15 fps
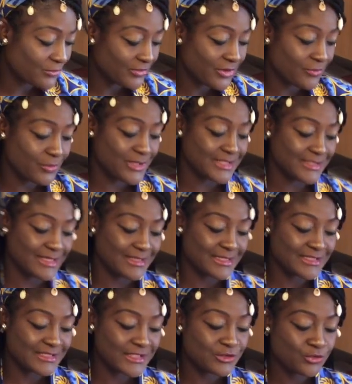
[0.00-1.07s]
we soak our
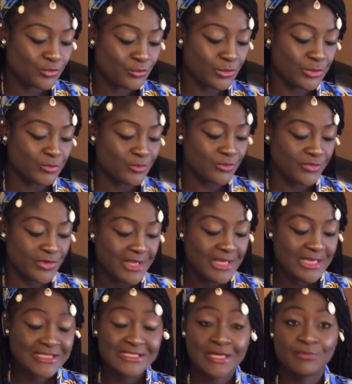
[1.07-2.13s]
beans is to
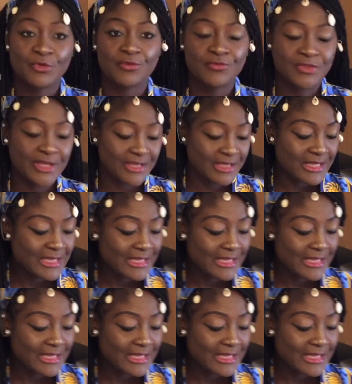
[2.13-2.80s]
remove some